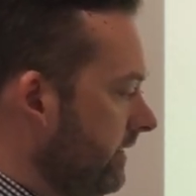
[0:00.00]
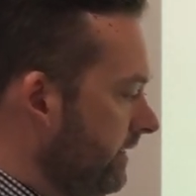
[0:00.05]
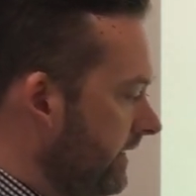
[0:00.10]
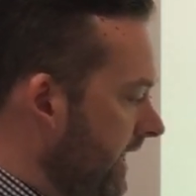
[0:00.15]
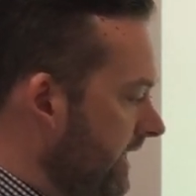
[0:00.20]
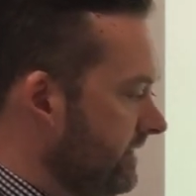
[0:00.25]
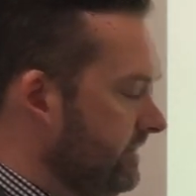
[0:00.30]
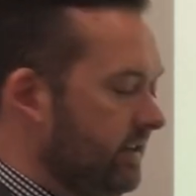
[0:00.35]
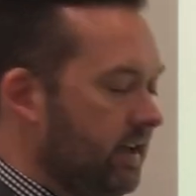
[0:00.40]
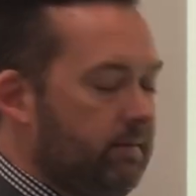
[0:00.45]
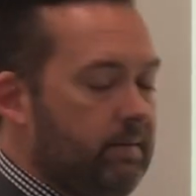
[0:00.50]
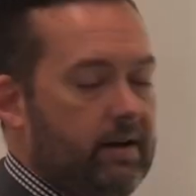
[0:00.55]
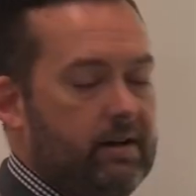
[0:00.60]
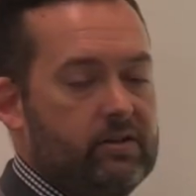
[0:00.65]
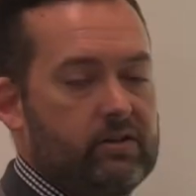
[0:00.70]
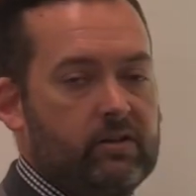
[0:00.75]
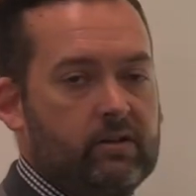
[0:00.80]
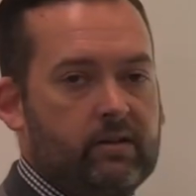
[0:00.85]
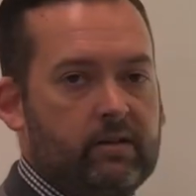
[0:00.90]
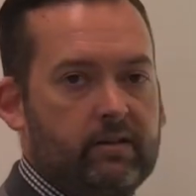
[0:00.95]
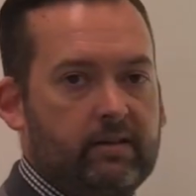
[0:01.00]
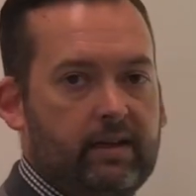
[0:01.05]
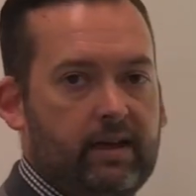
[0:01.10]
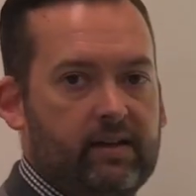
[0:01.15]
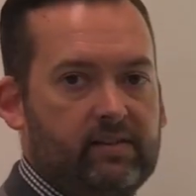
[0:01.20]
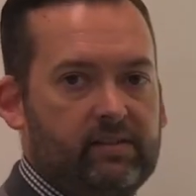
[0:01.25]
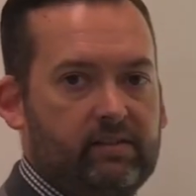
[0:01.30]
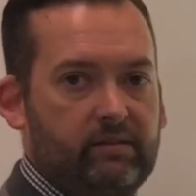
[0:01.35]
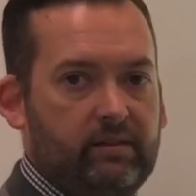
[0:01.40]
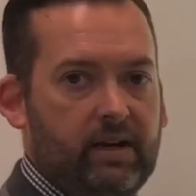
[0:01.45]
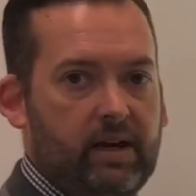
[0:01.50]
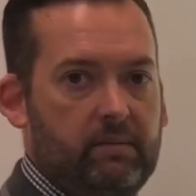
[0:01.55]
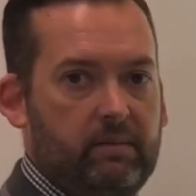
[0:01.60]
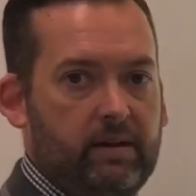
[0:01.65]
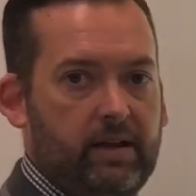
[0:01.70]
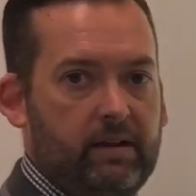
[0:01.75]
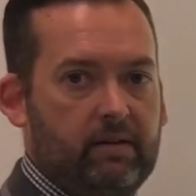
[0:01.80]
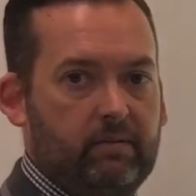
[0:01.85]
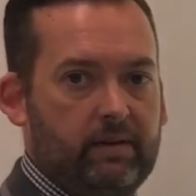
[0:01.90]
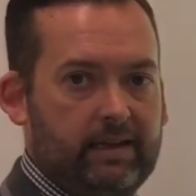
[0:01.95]
That's how much calcium
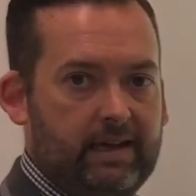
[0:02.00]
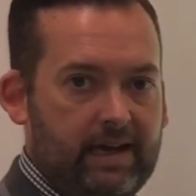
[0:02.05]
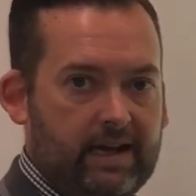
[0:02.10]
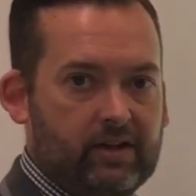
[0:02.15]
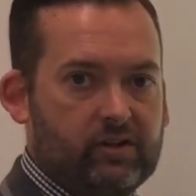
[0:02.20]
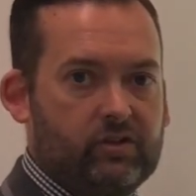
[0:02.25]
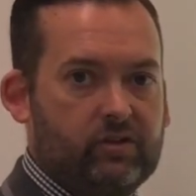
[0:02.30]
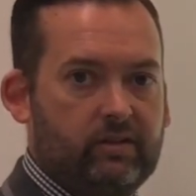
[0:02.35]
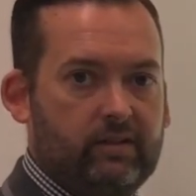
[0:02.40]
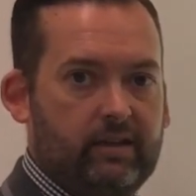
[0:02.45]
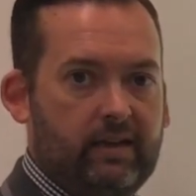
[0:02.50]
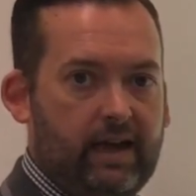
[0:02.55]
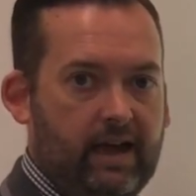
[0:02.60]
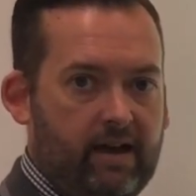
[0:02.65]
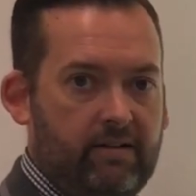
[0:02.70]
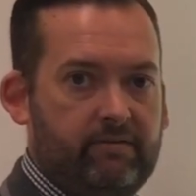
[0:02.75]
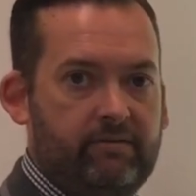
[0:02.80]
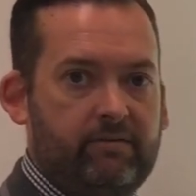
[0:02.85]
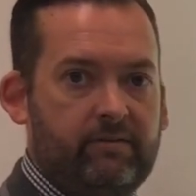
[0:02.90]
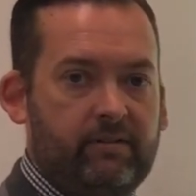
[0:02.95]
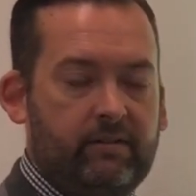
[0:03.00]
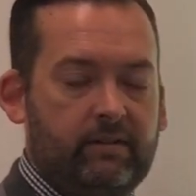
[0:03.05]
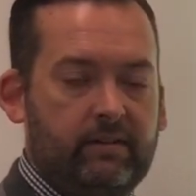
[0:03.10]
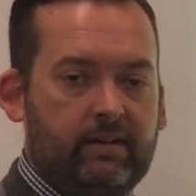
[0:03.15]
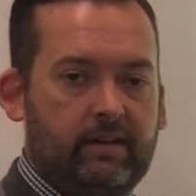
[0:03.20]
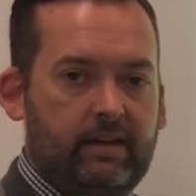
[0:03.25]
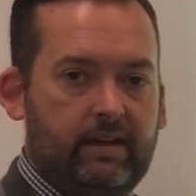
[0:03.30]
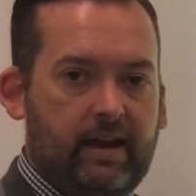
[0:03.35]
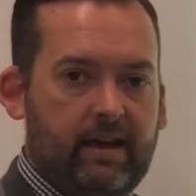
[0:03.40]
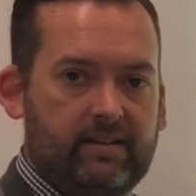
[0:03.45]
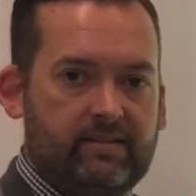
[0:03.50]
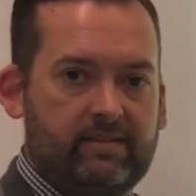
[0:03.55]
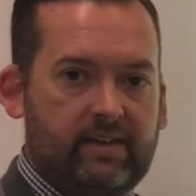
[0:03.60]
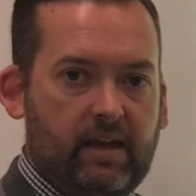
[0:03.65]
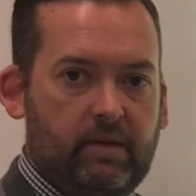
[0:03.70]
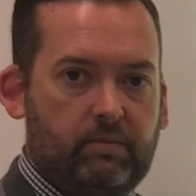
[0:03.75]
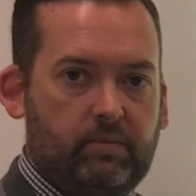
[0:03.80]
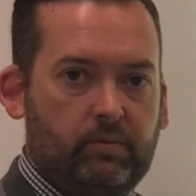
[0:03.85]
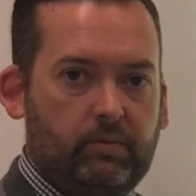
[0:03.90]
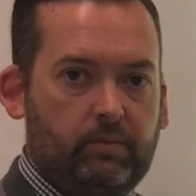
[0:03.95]
carbonate we actually have in our
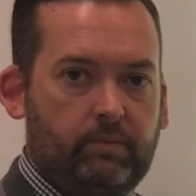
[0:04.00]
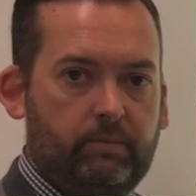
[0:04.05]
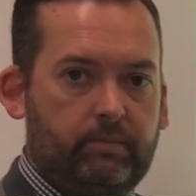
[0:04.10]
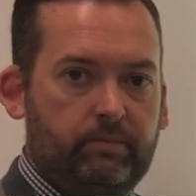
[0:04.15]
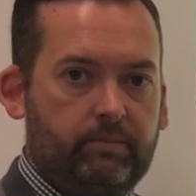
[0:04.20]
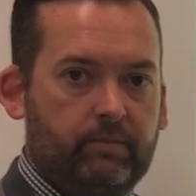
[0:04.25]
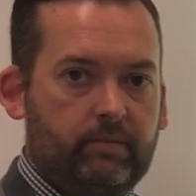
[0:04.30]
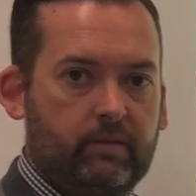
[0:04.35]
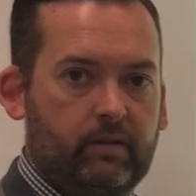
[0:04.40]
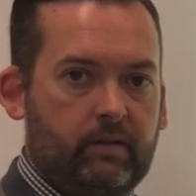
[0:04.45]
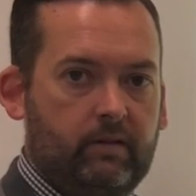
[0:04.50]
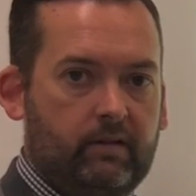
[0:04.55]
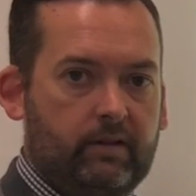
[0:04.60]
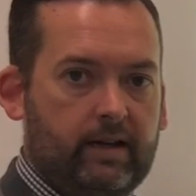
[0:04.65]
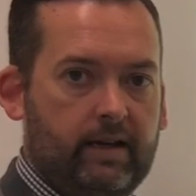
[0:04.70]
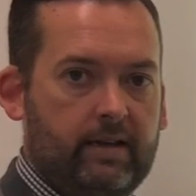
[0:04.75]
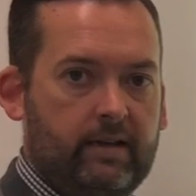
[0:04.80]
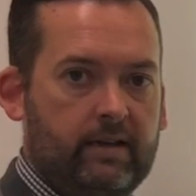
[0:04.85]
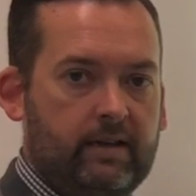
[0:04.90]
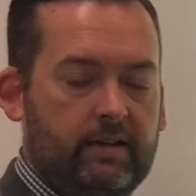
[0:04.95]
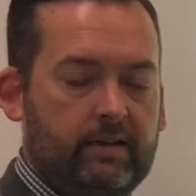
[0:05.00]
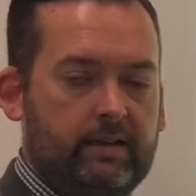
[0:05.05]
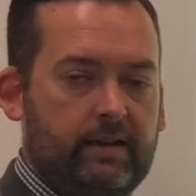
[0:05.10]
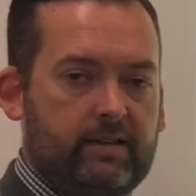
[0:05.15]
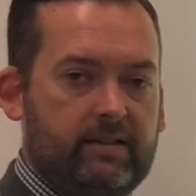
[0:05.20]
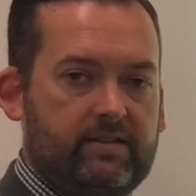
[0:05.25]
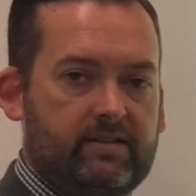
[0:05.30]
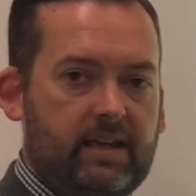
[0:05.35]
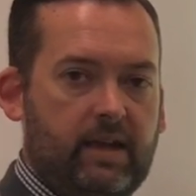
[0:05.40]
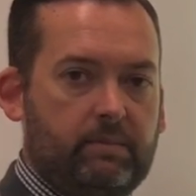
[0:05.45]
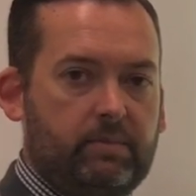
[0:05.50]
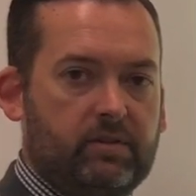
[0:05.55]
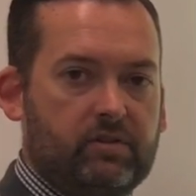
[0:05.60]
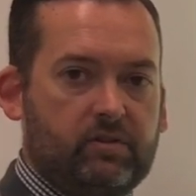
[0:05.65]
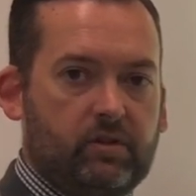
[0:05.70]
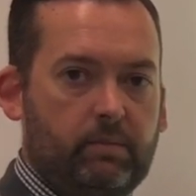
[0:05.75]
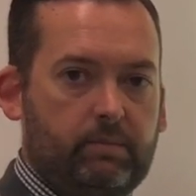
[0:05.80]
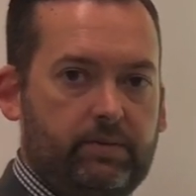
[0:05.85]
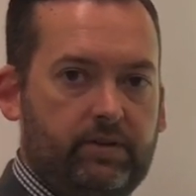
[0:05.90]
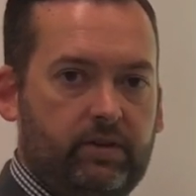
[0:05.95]
sample. Okay, now the sample is
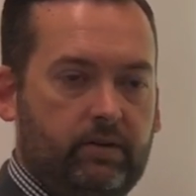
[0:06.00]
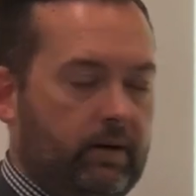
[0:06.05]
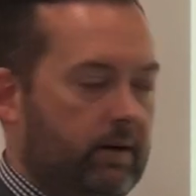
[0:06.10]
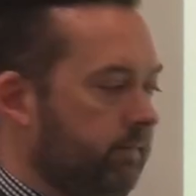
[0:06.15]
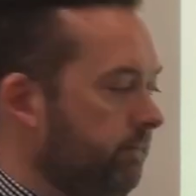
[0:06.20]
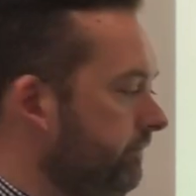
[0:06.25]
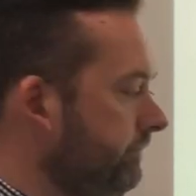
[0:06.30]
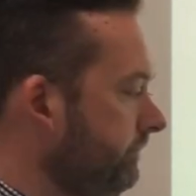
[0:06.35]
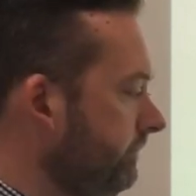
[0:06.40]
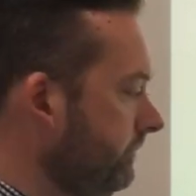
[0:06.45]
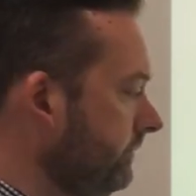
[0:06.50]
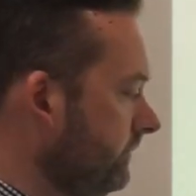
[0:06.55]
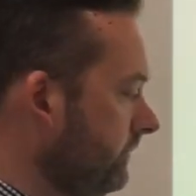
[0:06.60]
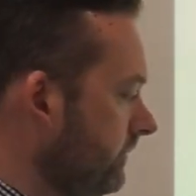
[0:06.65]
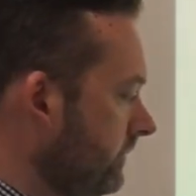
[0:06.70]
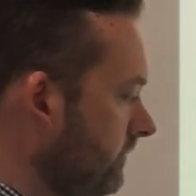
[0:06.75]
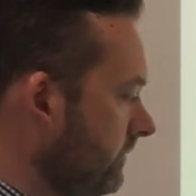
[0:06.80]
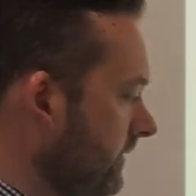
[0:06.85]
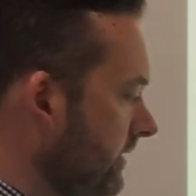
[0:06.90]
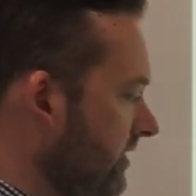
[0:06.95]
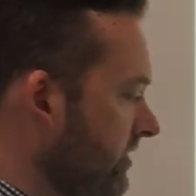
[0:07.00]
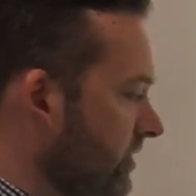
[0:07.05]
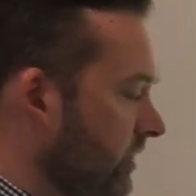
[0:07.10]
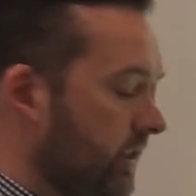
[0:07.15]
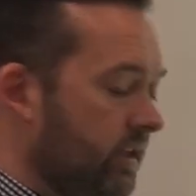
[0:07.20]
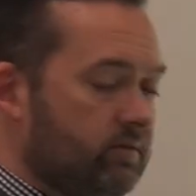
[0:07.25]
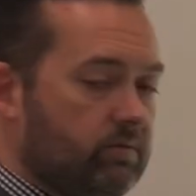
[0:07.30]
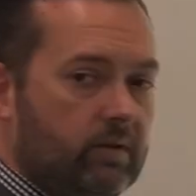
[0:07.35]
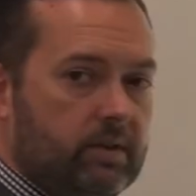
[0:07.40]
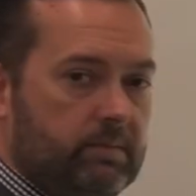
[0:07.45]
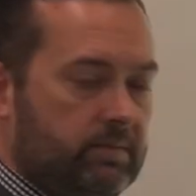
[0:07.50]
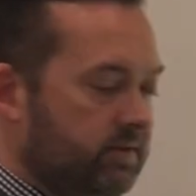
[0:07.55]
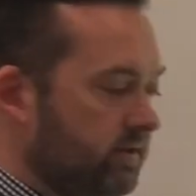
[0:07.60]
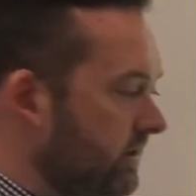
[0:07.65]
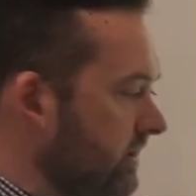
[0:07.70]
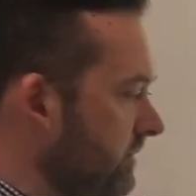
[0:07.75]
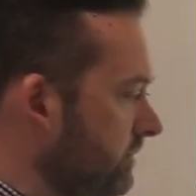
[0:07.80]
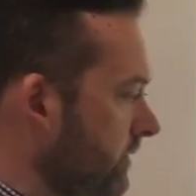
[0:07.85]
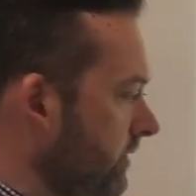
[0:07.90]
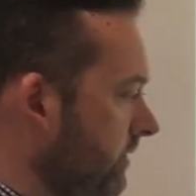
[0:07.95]
not pure, so that's what the
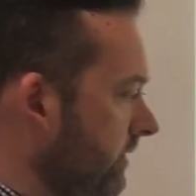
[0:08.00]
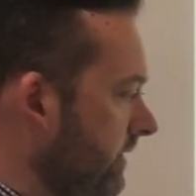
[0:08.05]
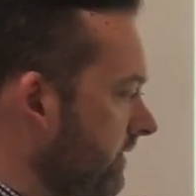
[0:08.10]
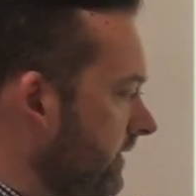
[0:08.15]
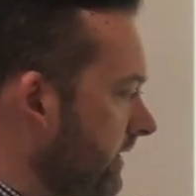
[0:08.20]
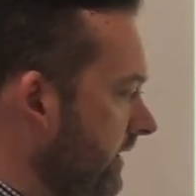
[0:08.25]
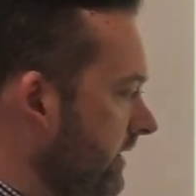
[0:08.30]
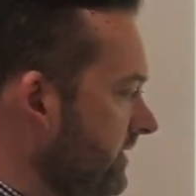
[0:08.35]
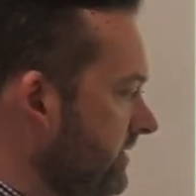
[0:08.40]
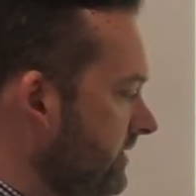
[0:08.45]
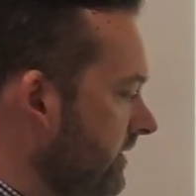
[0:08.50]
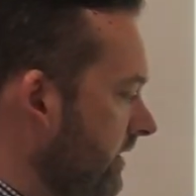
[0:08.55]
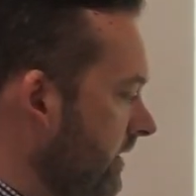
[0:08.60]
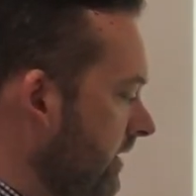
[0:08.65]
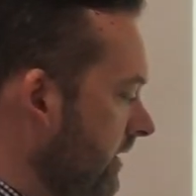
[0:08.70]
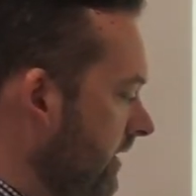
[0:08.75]
percentage purity thing is.